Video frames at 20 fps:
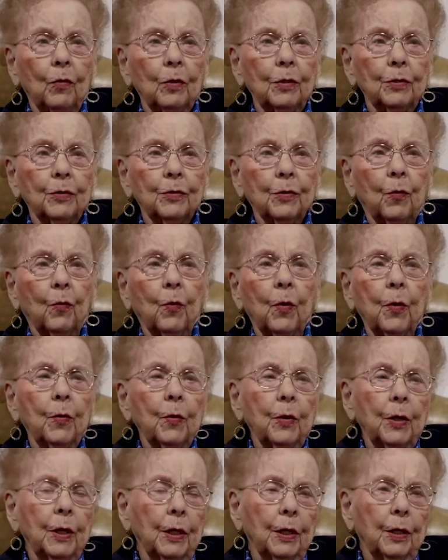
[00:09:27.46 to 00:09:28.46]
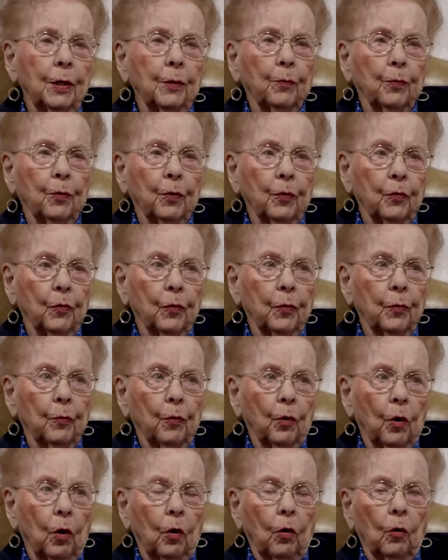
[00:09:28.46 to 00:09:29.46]
so we went in to prove them
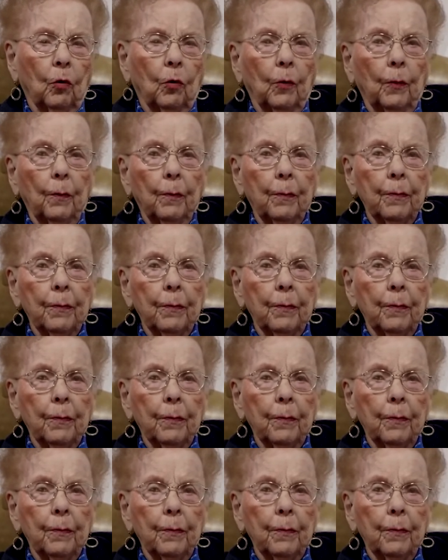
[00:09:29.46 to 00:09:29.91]
wrong.